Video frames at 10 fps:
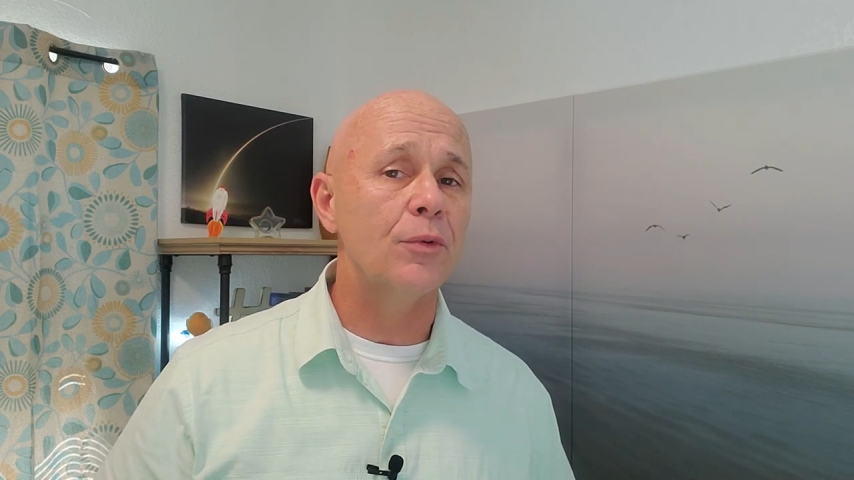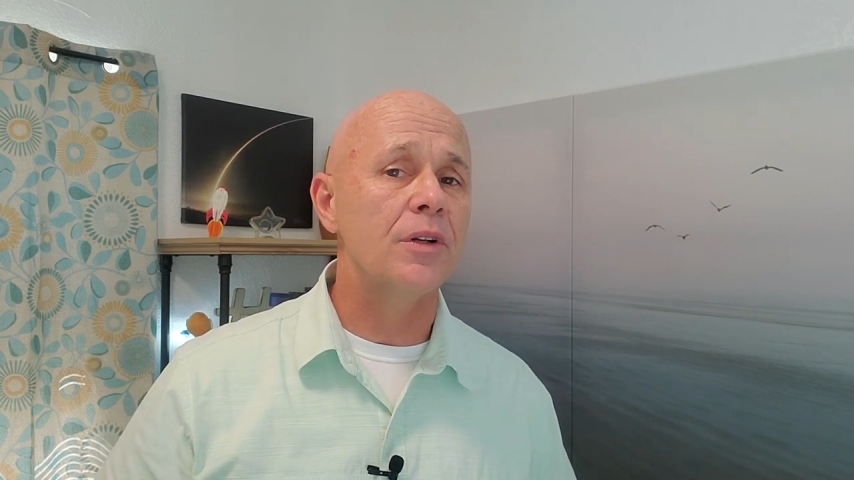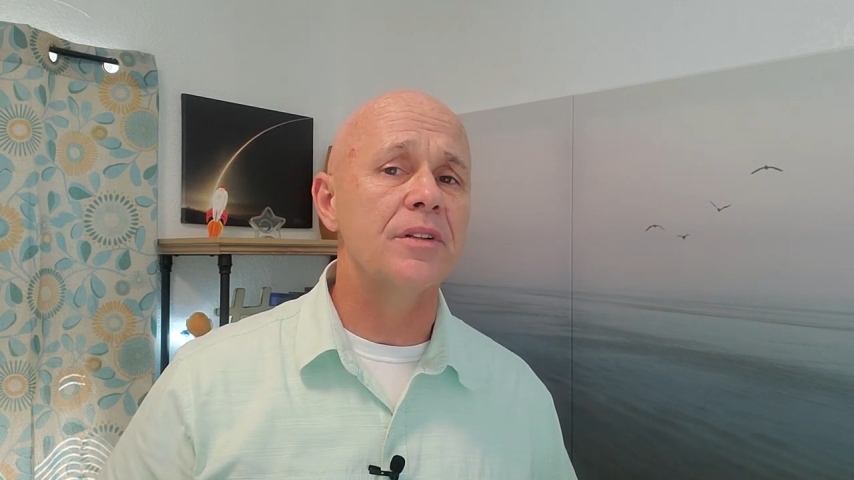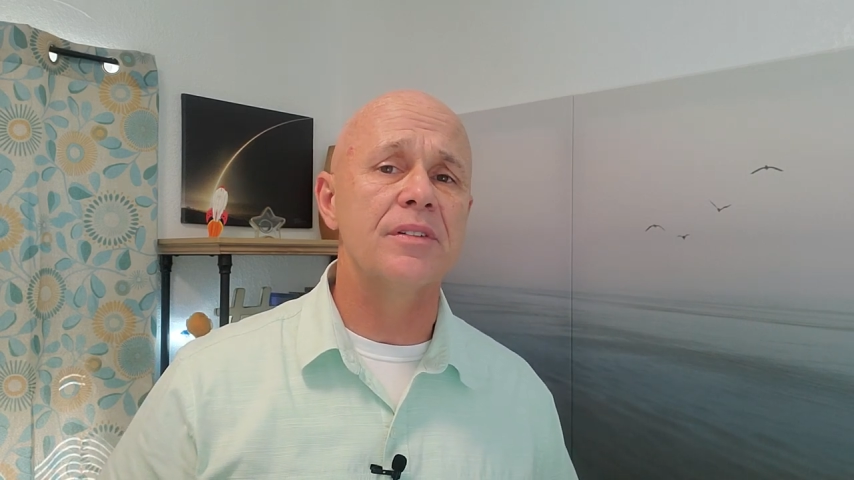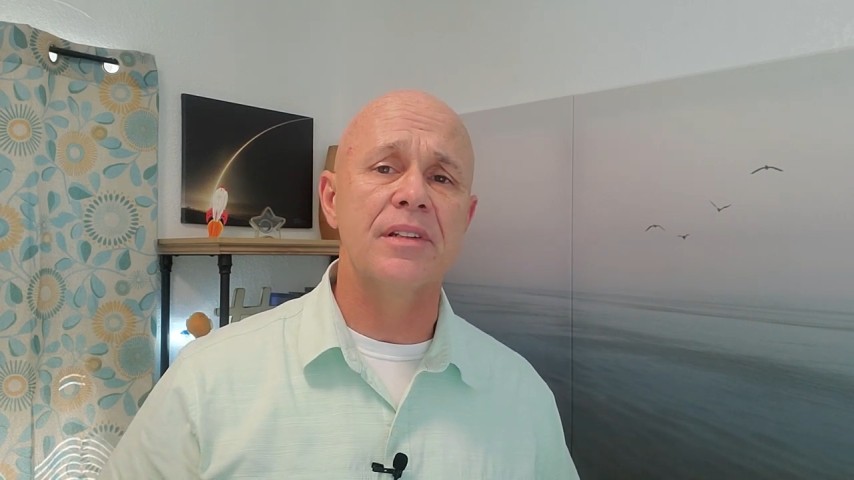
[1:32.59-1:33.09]

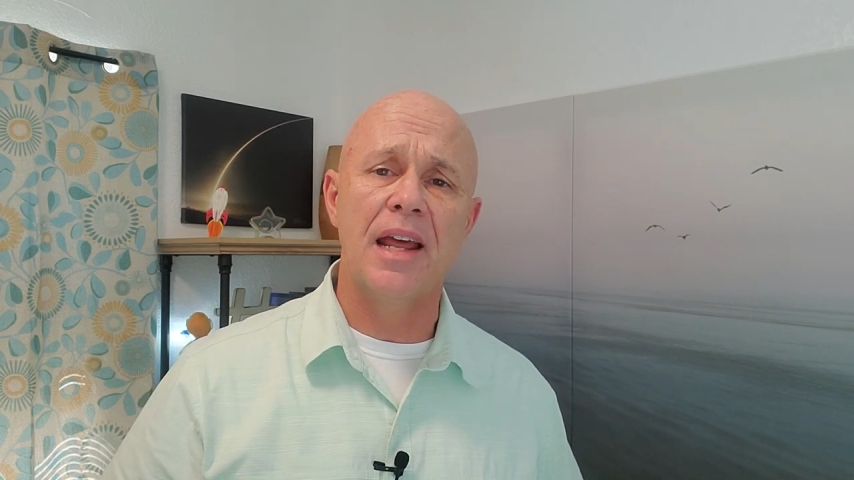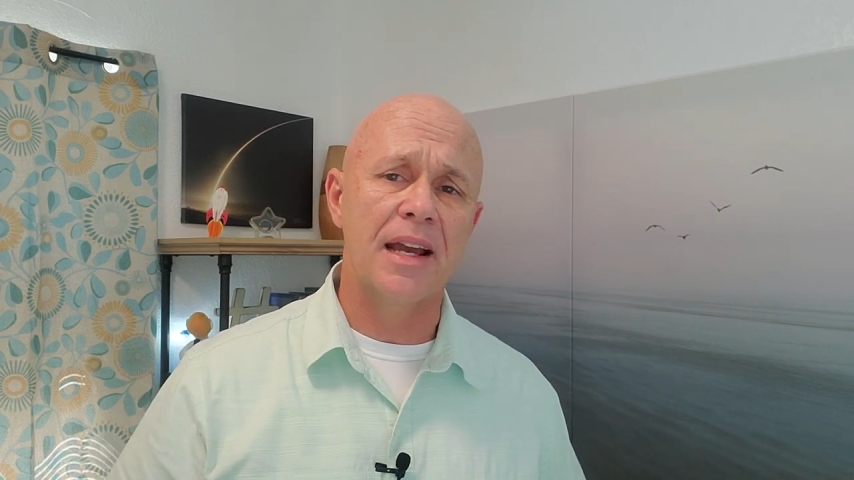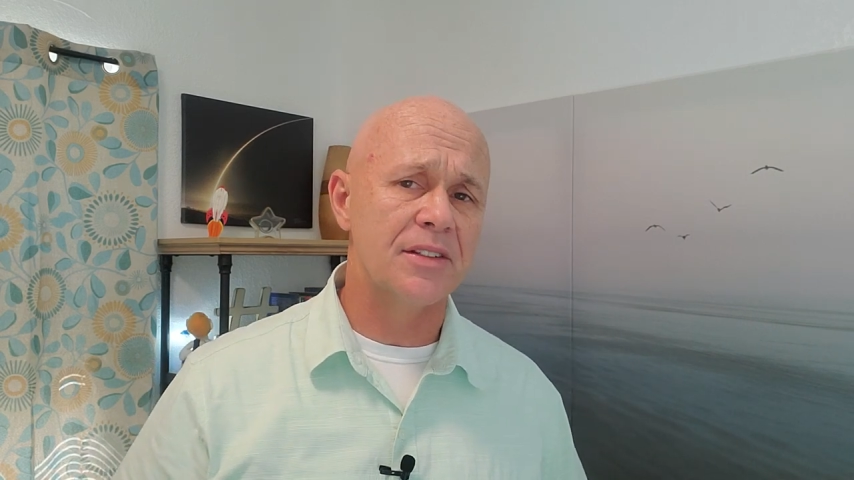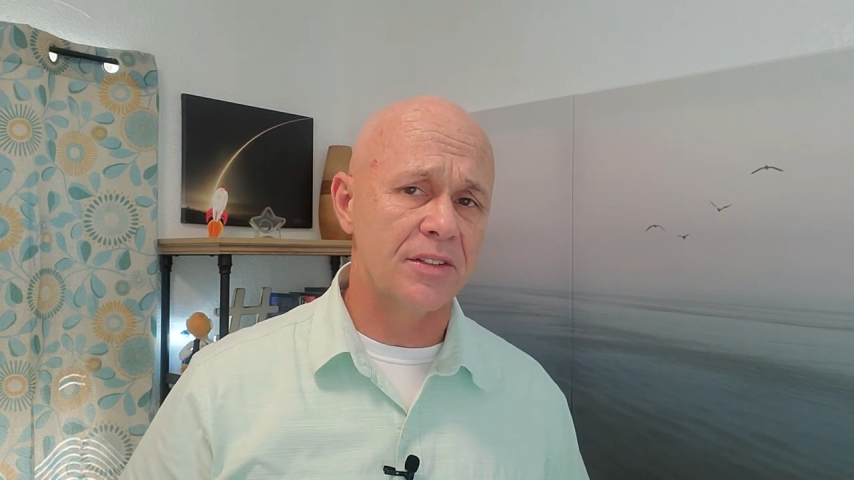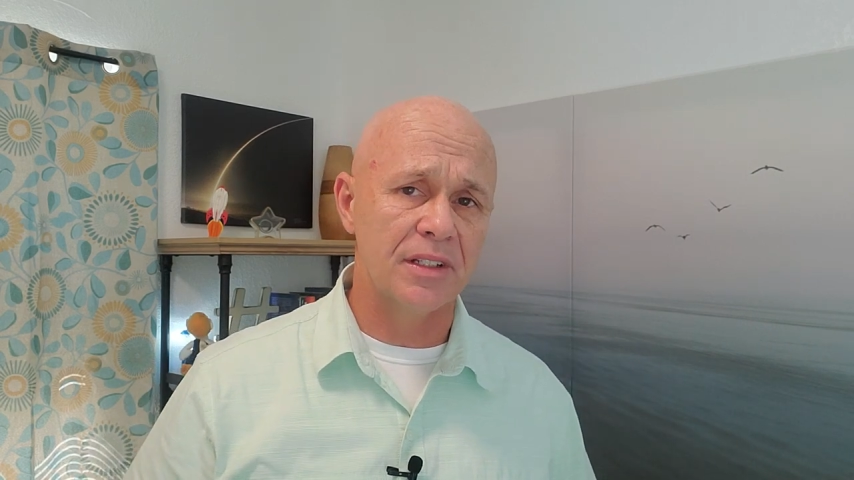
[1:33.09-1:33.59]
which is an
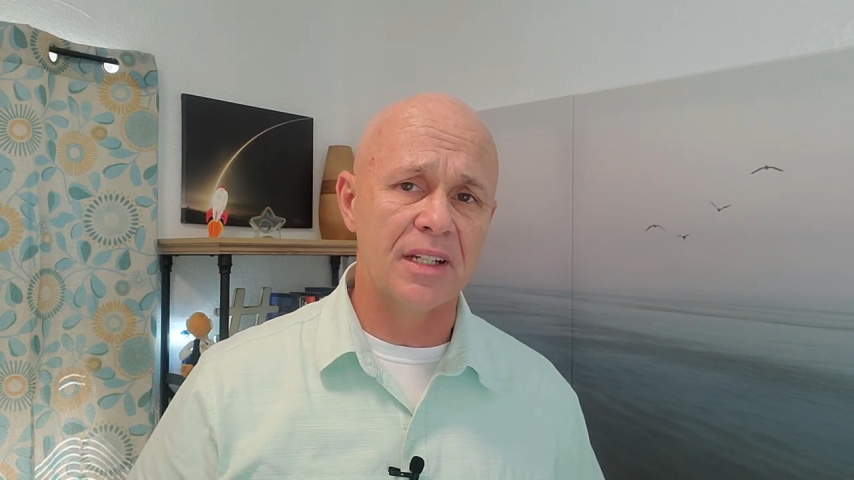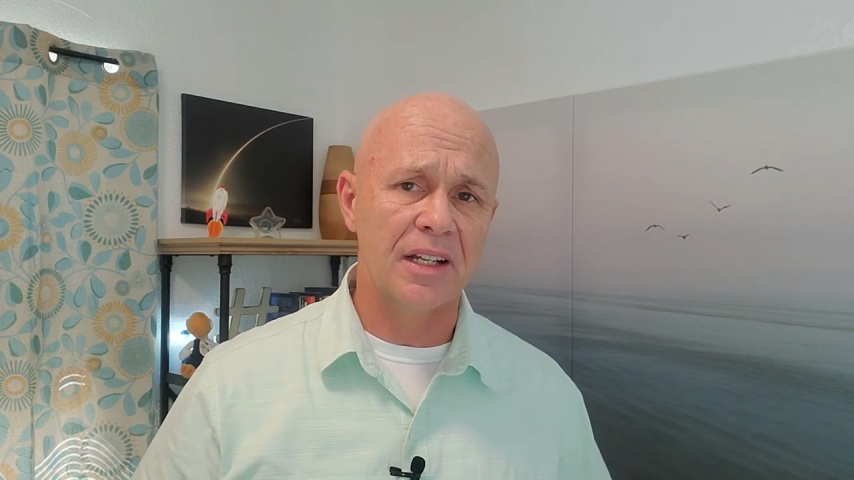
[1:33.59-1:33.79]
excellent